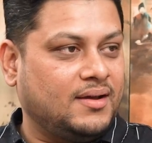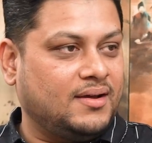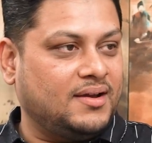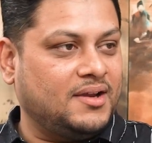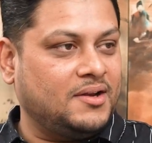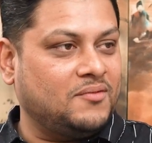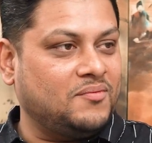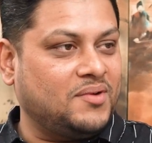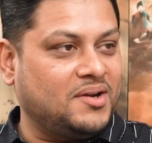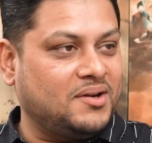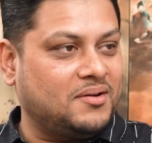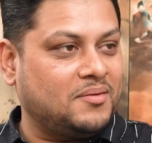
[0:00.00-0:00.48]

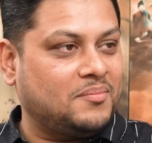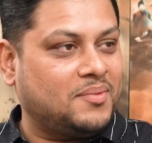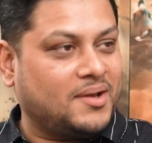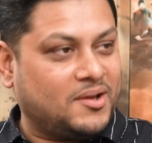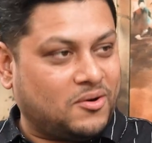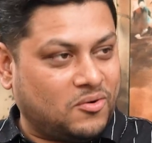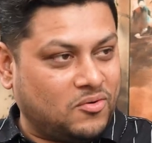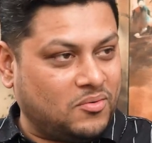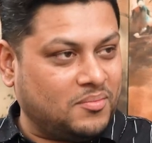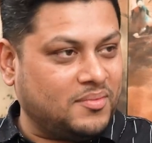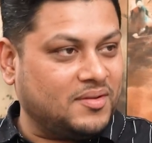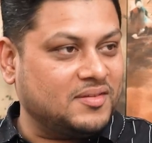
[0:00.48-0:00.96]
invented by
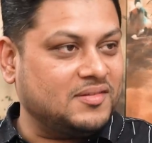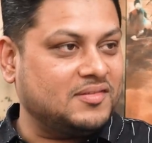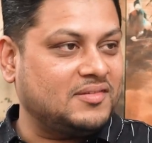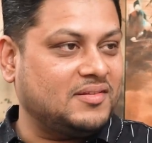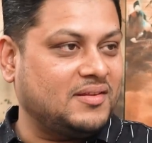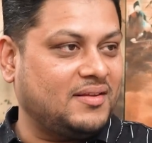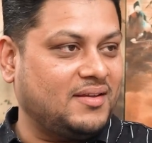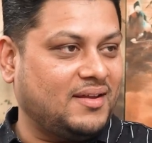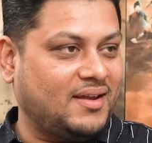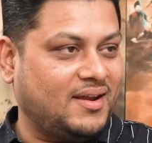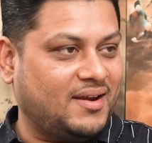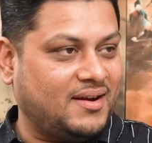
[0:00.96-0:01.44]

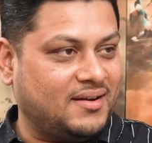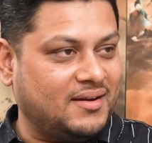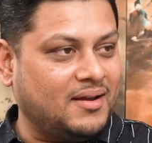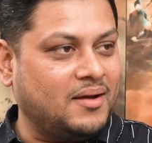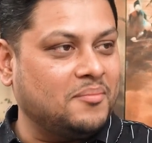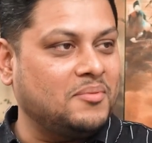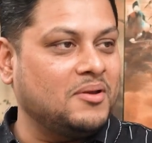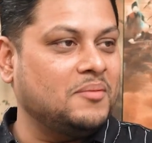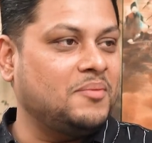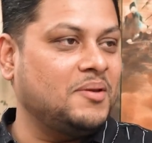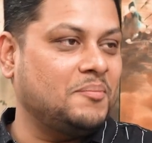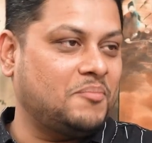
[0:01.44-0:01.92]
Romans and
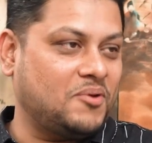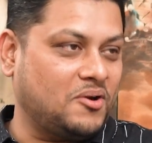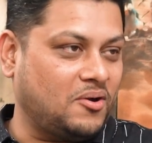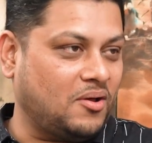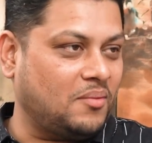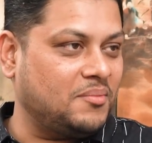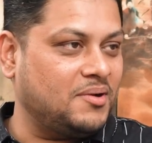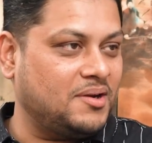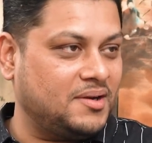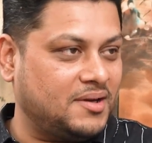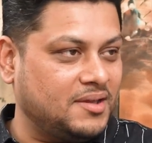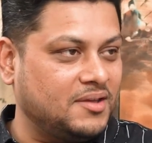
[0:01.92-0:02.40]
abhi bhi
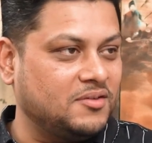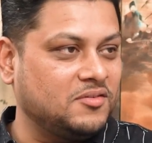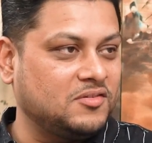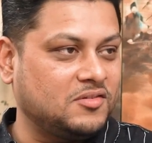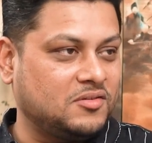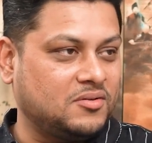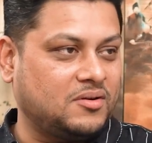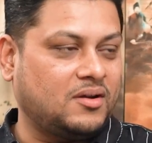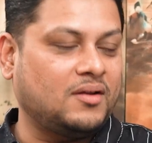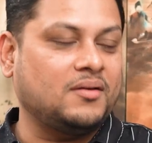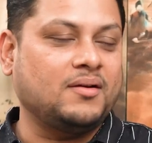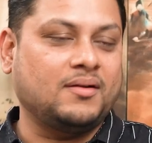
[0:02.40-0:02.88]
predominantly
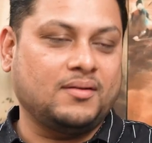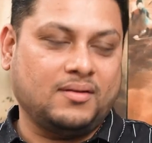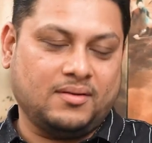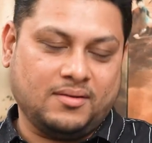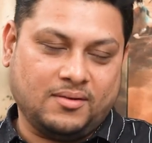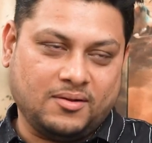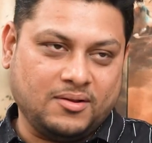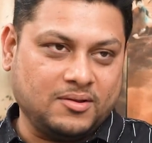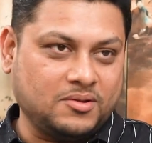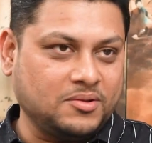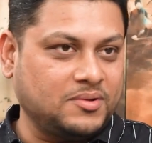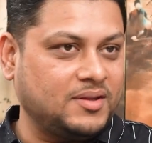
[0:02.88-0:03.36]
used ho raha hai,
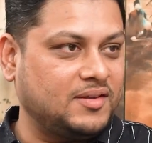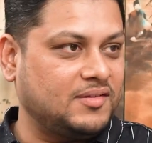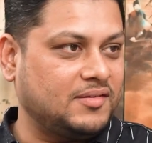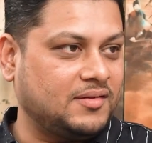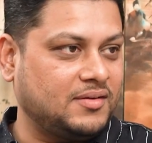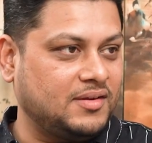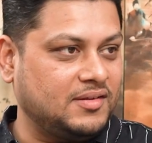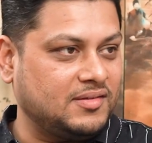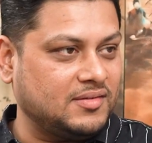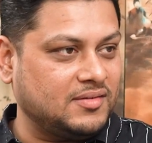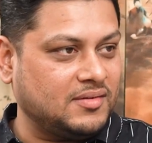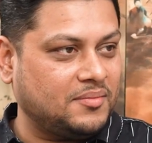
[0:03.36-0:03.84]
although there's a
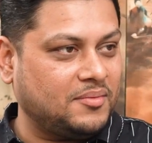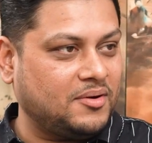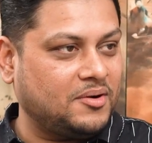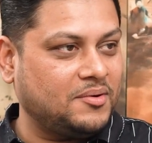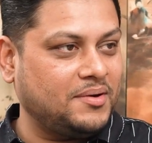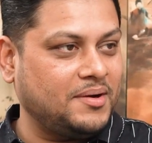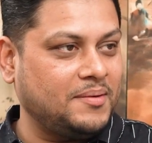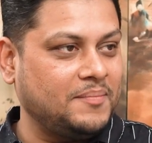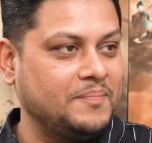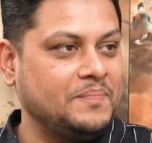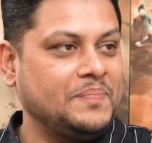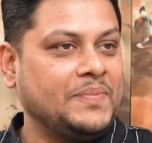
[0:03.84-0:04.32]
reasons about
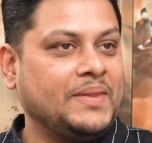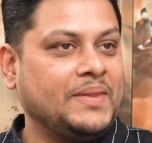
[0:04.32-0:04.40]
it.